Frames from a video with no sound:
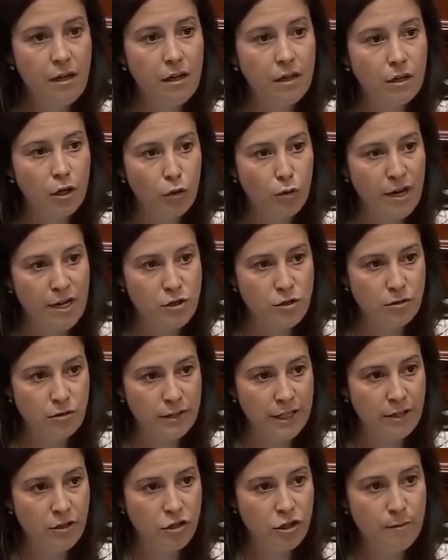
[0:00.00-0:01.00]
congressional
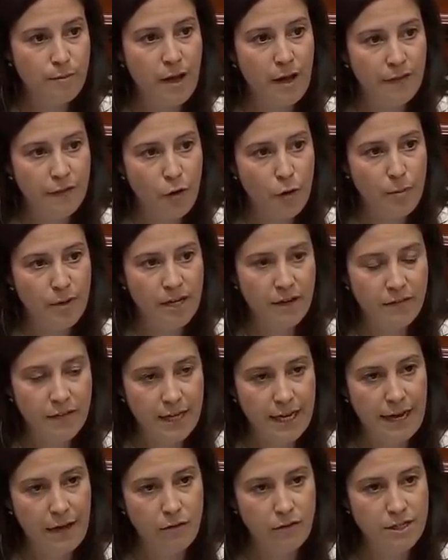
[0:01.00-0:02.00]
leadership on the opening of the
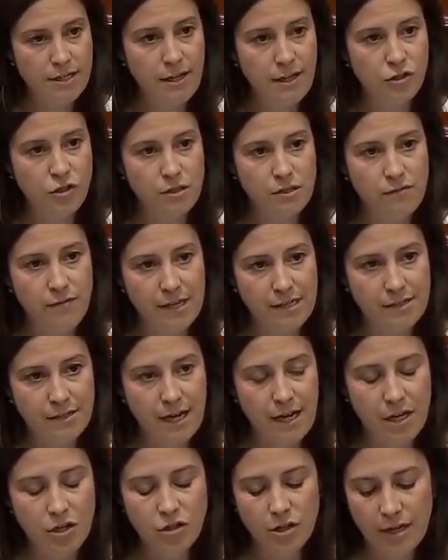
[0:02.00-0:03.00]
counterintelligence
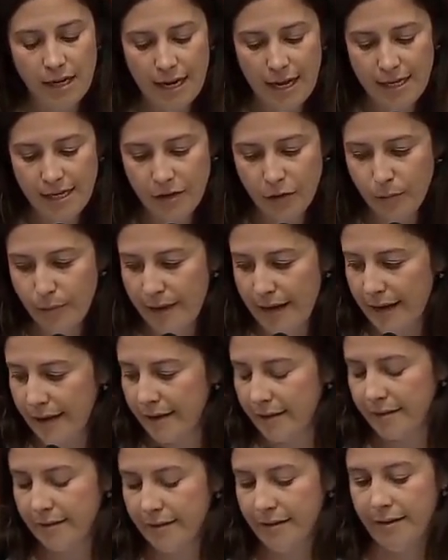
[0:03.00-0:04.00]
investigation. And I yield back.